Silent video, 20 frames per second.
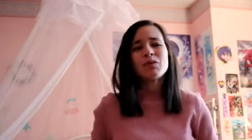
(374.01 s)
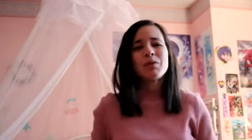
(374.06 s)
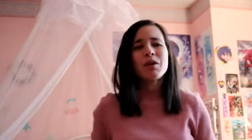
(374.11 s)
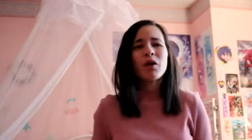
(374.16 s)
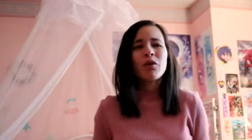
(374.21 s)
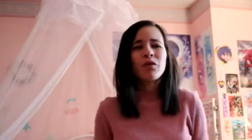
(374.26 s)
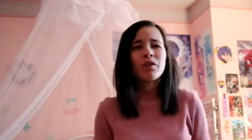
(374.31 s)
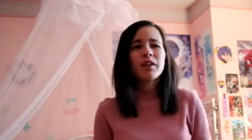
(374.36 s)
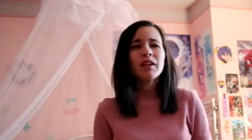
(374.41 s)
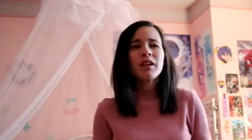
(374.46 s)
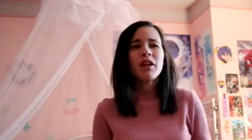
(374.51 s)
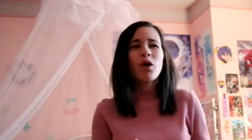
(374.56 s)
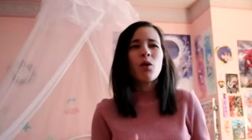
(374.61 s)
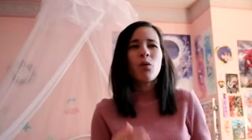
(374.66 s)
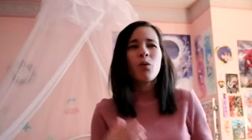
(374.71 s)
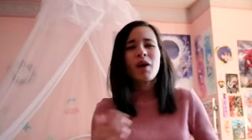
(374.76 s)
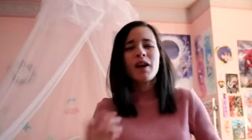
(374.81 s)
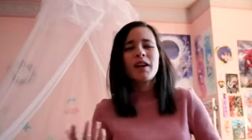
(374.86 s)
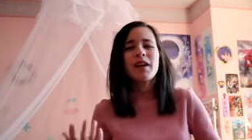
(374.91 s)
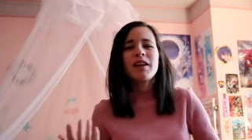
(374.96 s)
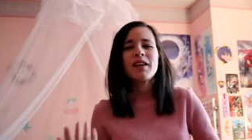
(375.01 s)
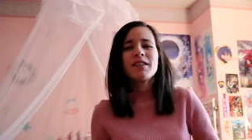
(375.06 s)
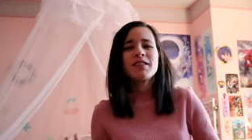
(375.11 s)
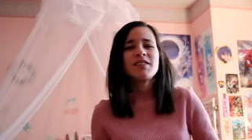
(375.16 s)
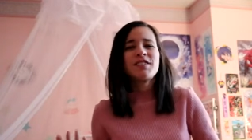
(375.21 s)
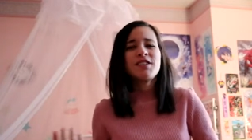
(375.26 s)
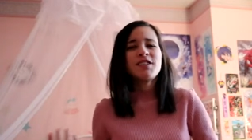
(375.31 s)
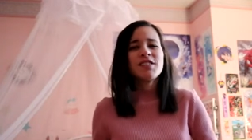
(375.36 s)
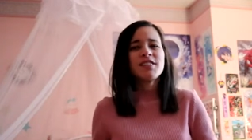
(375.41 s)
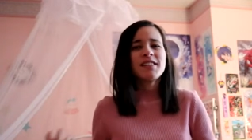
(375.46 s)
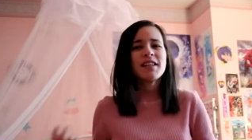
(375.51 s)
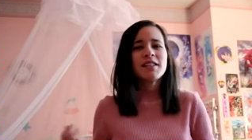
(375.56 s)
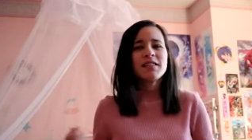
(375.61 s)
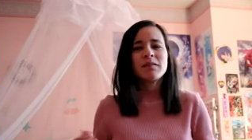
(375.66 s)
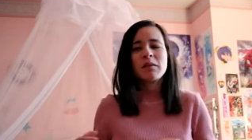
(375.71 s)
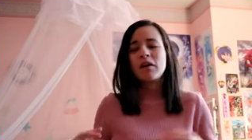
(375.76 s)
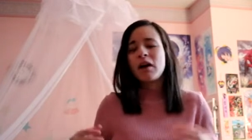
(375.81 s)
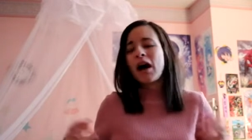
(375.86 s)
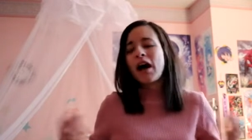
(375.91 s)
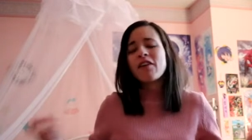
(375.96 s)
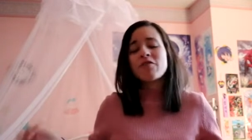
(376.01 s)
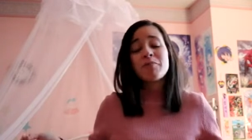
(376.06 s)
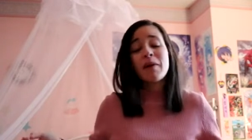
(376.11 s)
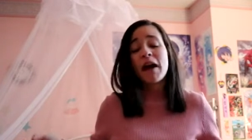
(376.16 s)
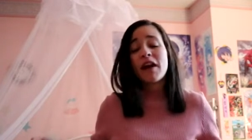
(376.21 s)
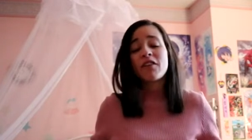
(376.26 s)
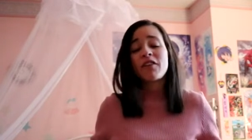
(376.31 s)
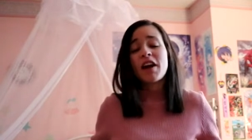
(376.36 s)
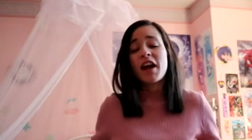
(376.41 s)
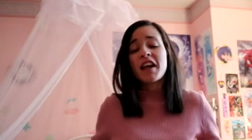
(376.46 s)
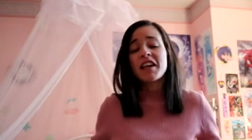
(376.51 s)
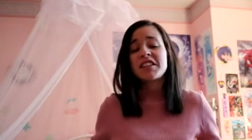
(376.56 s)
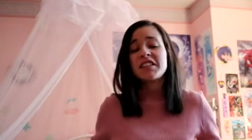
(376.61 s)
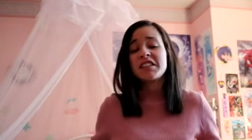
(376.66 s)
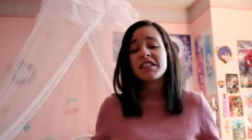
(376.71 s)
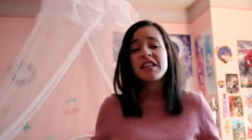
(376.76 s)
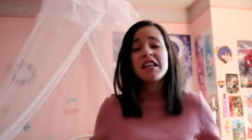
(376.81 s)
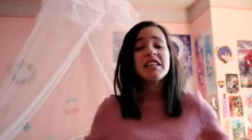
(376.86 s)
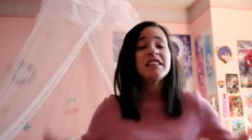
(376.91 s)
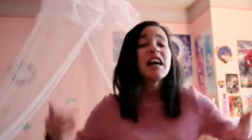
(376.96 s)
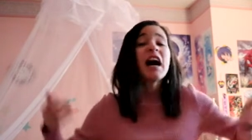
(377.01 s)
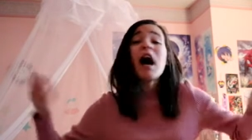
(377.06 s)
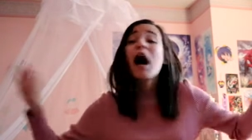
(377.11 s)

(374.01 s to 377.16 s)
We don't really know what it is. She just says, I have pancreatic disease,